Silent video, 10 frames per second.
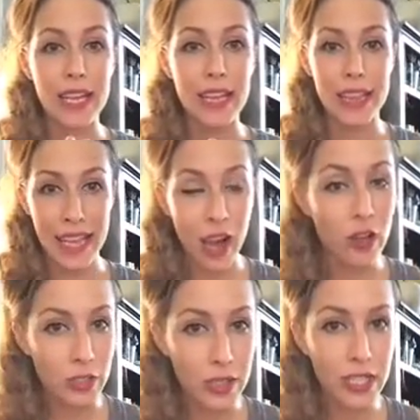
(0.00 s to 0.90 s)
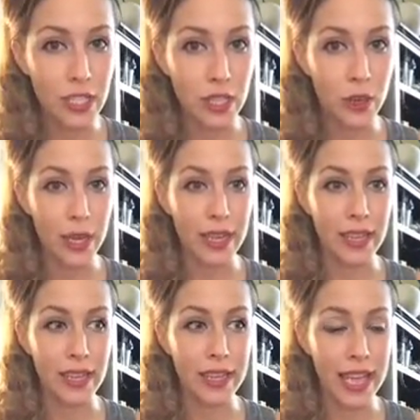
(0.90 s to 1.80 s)
they also need to know that
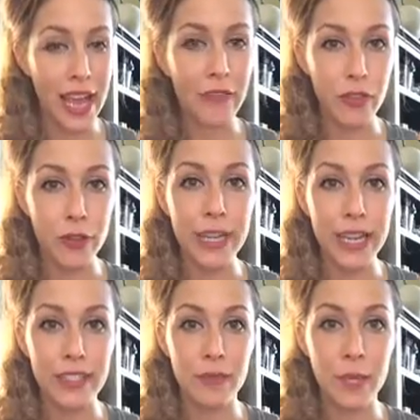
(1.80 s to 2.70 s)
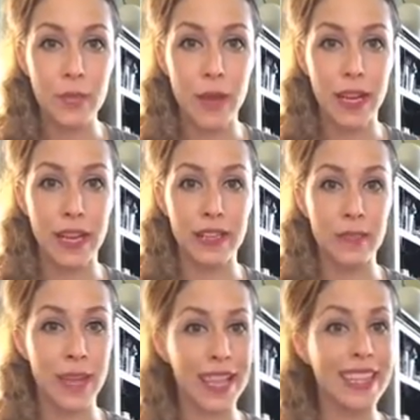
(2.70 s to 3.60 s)
they have 30 days of Beachbody on
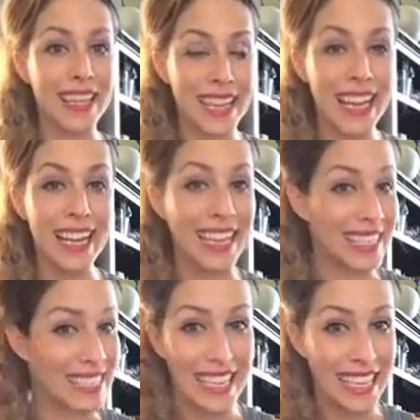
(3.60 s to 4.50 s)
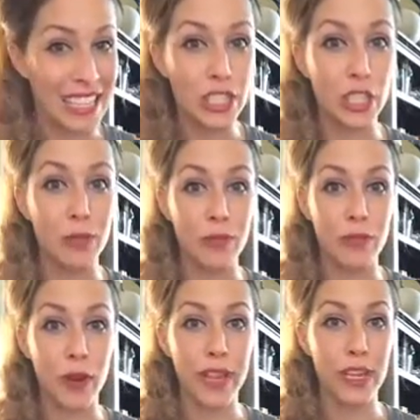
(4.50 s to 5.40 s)
demand that they got to dig into
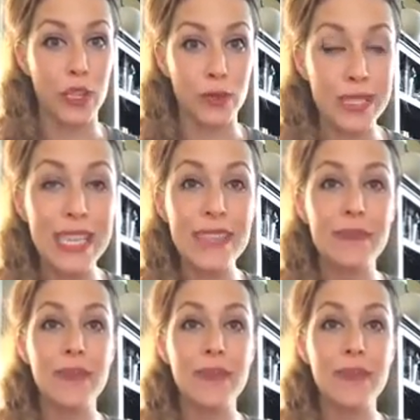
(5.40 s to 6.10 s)
before they lose it